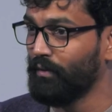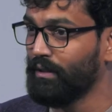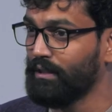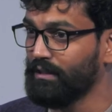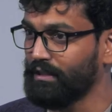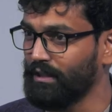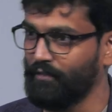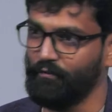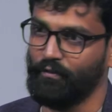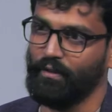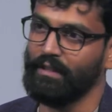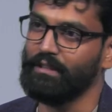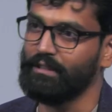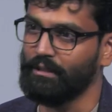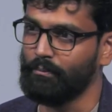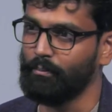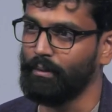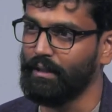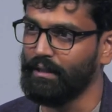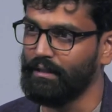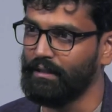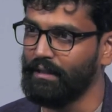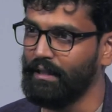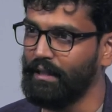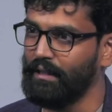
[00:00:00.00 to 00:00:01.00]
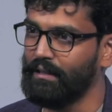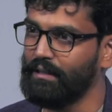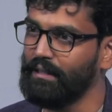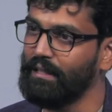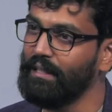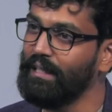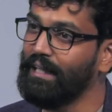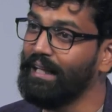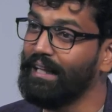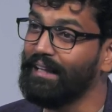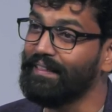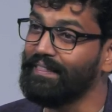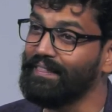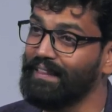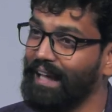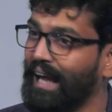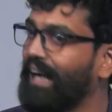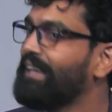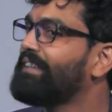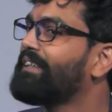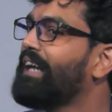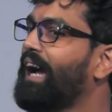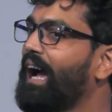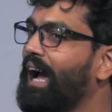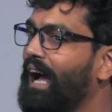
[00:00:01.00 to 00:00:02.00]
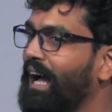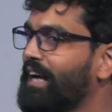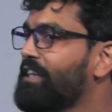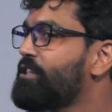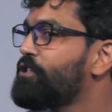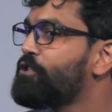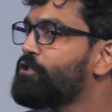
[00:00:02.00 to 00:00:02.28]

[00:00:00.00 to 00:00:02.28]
is affected by that, that has